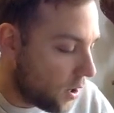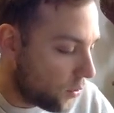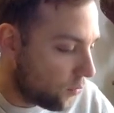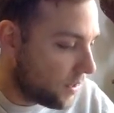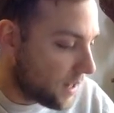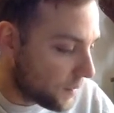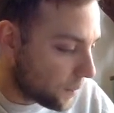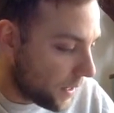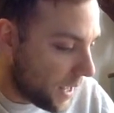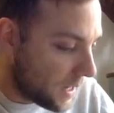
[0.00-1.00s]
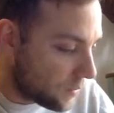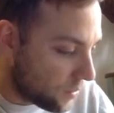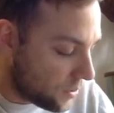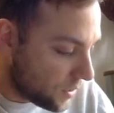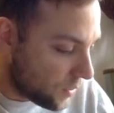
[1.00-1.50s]
3 times by x,
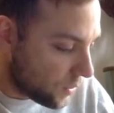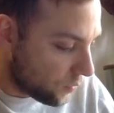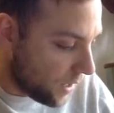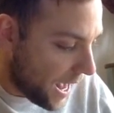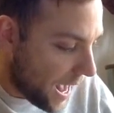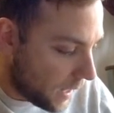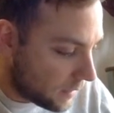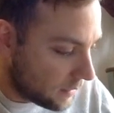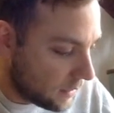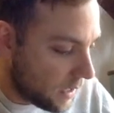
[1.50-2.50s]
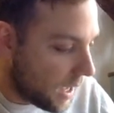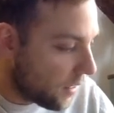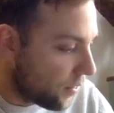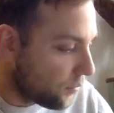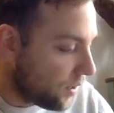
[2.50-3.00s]
which is 3x,
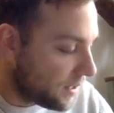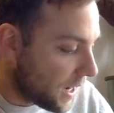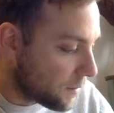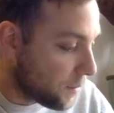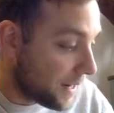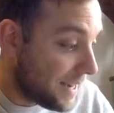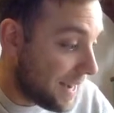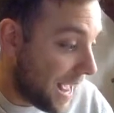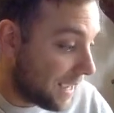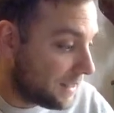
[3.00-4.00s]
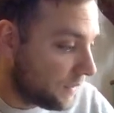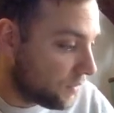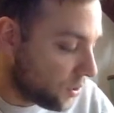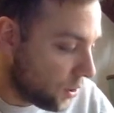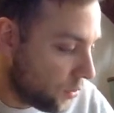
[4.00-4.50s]
and 3 times by
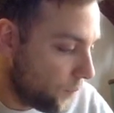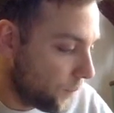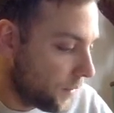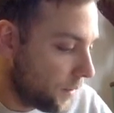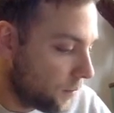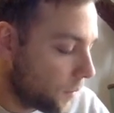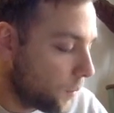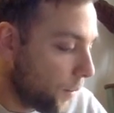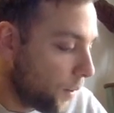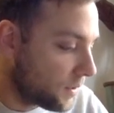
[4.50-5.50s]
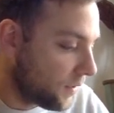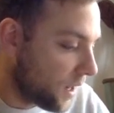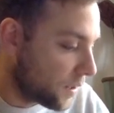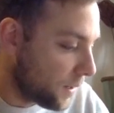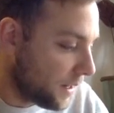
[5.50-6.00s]
negative 2, remember a positive
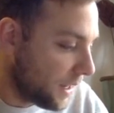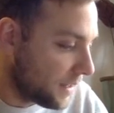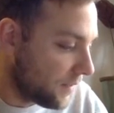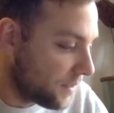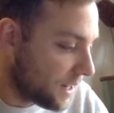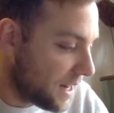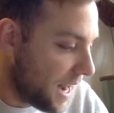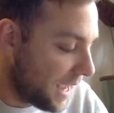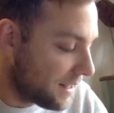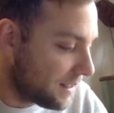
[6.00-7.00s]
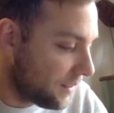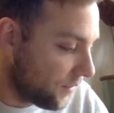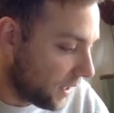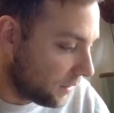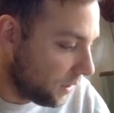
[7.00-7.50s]
times by a negative is a
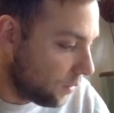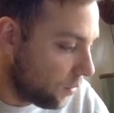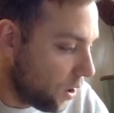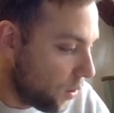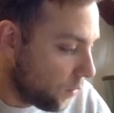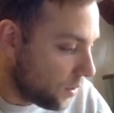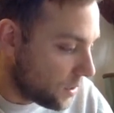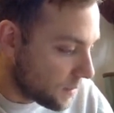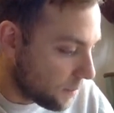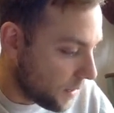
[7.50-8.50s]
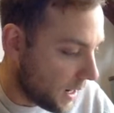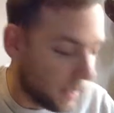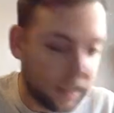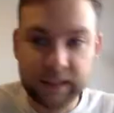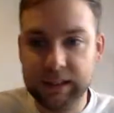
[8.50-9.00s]
negative value, which is
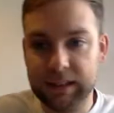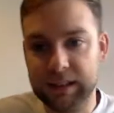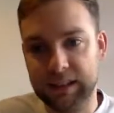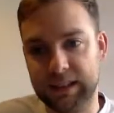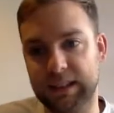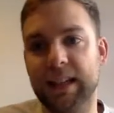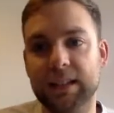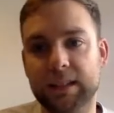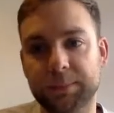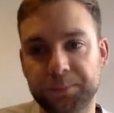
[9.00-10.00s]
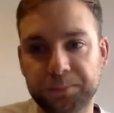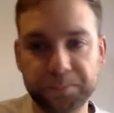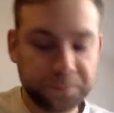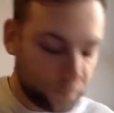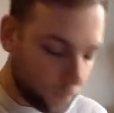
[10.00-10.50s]
minus 6.
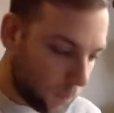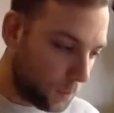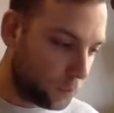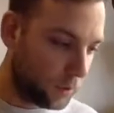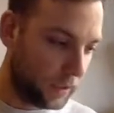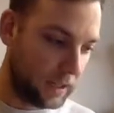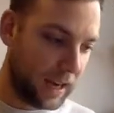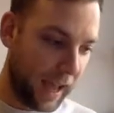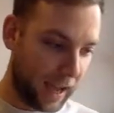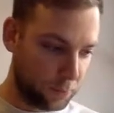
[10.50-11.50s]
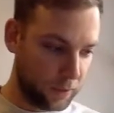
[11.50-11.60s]
Brilliant. Now,